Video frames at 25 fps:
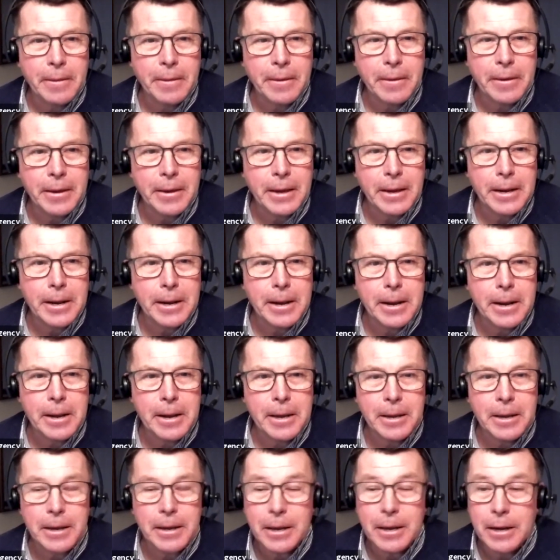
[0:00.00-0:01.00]
in
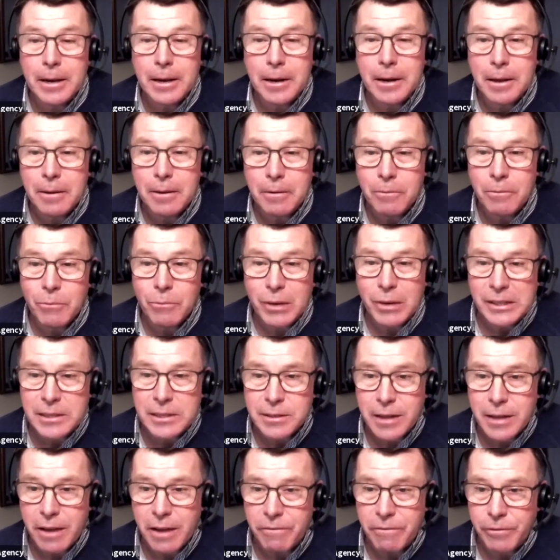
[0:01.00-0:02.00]

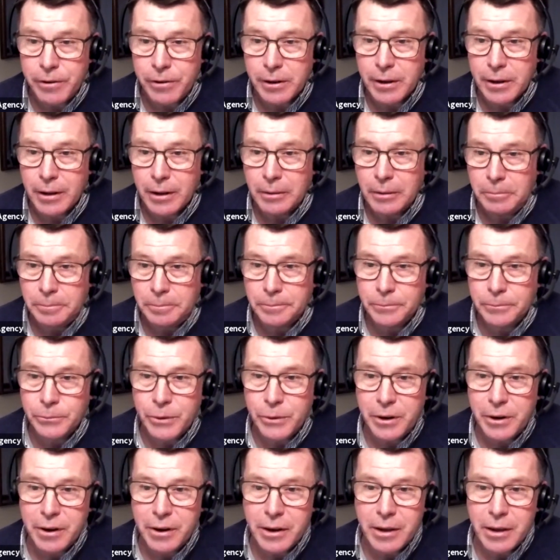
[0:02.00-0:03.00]
West Africa,
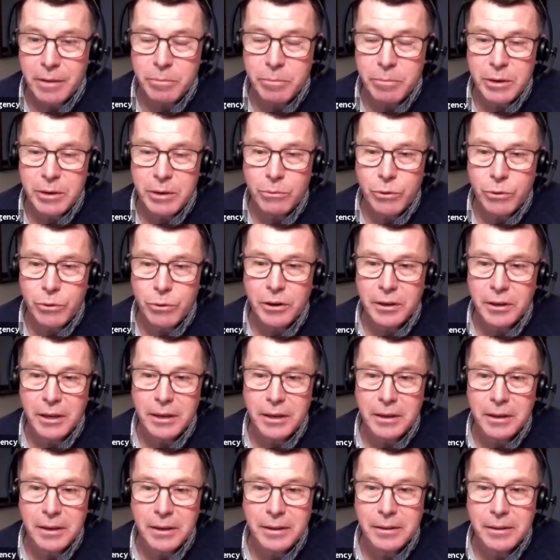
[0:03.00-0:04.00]
where I have
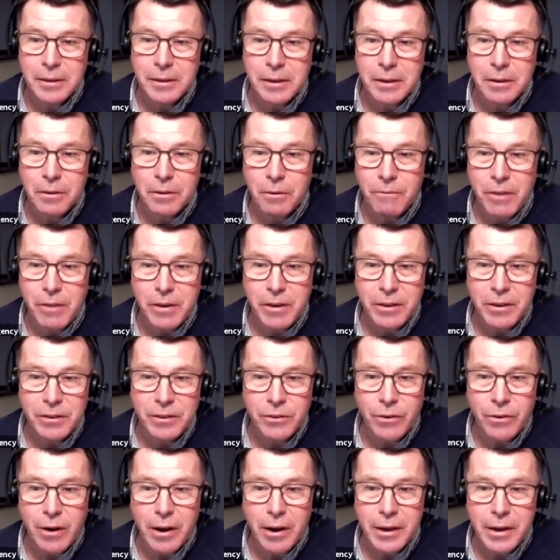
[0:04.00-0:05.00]
working in very
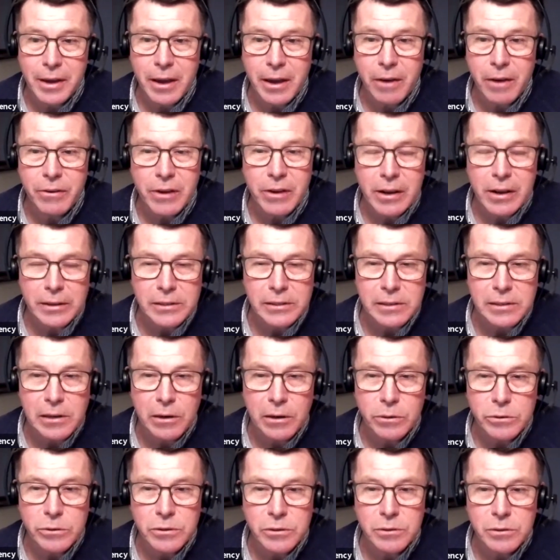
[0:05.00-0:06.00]
dry areas
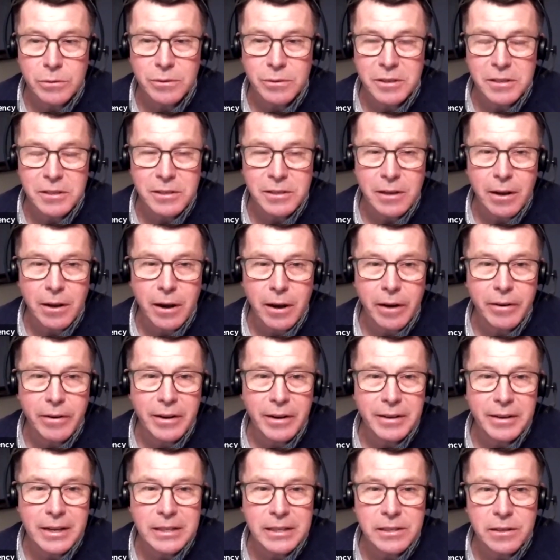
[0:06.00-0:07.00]
close to the Sahara
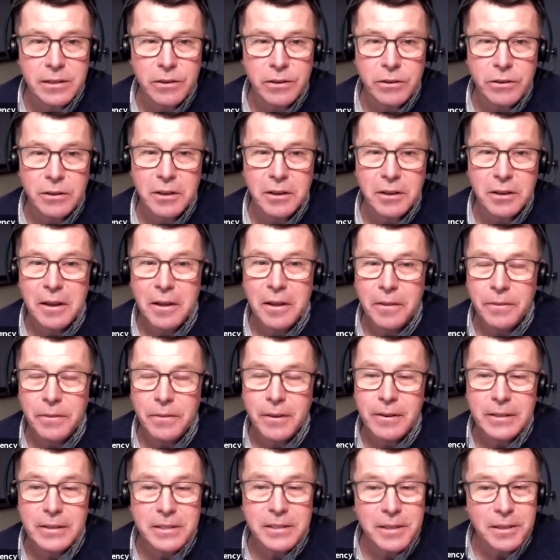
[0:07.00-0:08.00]
Desert,
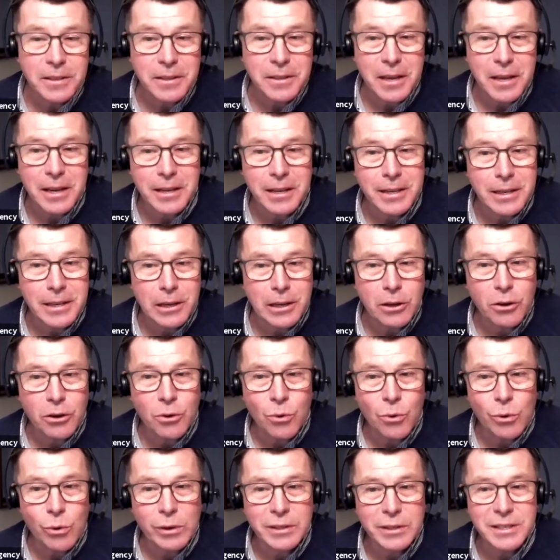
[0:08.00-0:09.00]
there is a technique
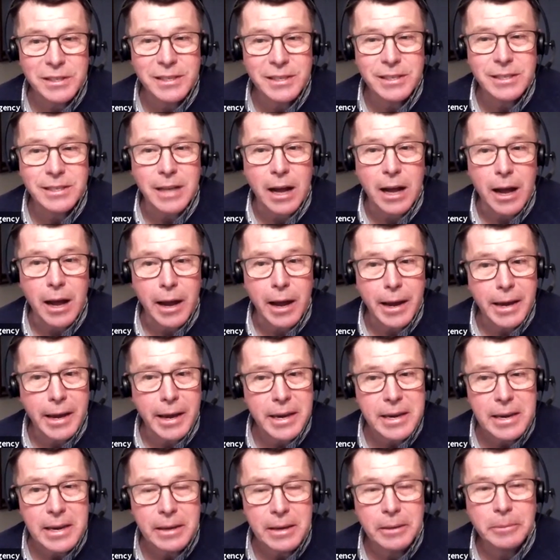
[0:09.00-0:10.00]
called
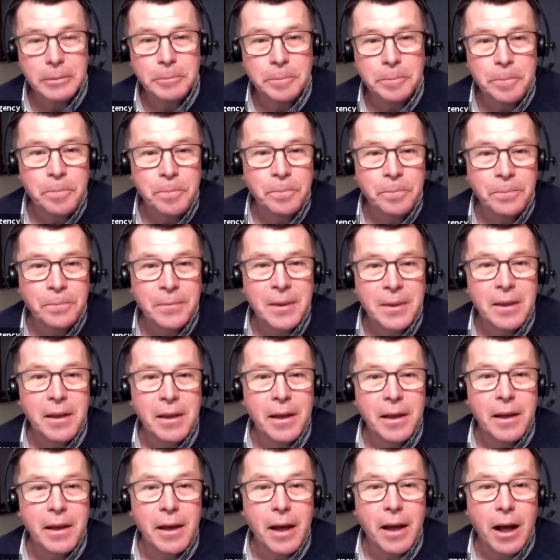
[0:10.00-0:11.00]
SAI,
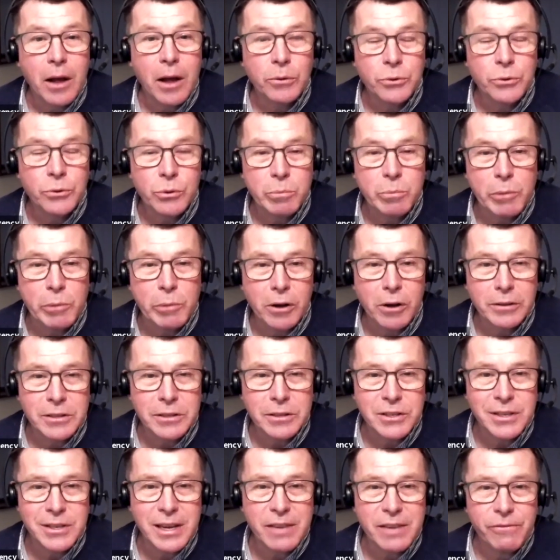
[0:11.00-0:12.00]
how to plant
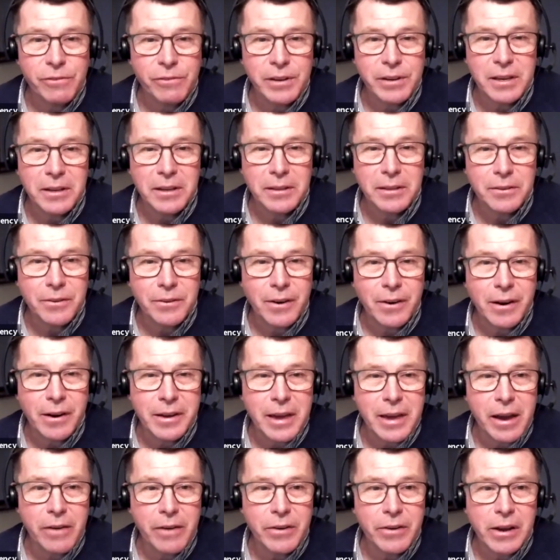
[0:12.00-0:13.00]
safely in dry
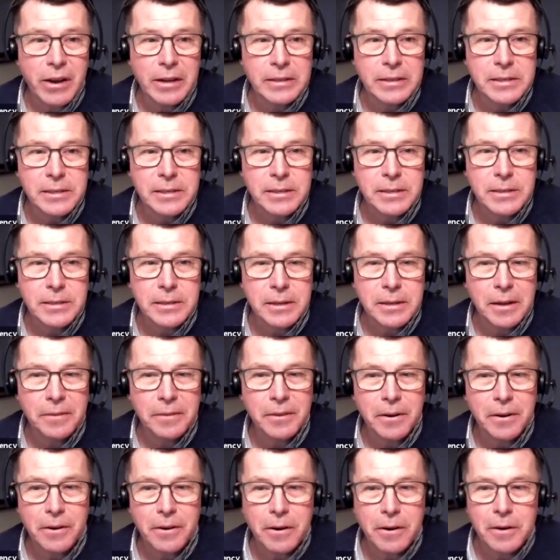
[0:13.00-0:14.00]
areas. And
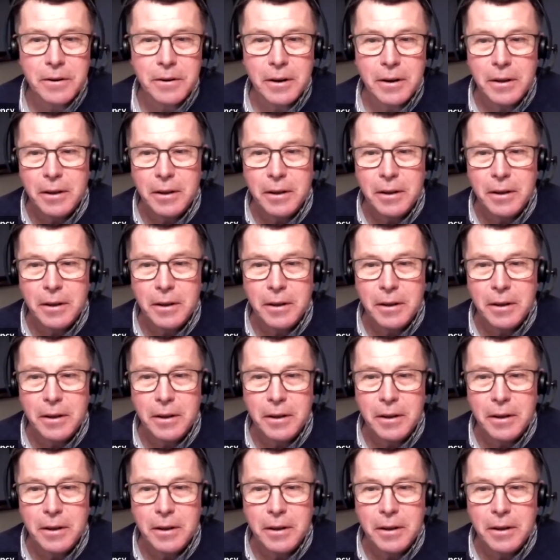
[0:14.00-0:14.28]
there are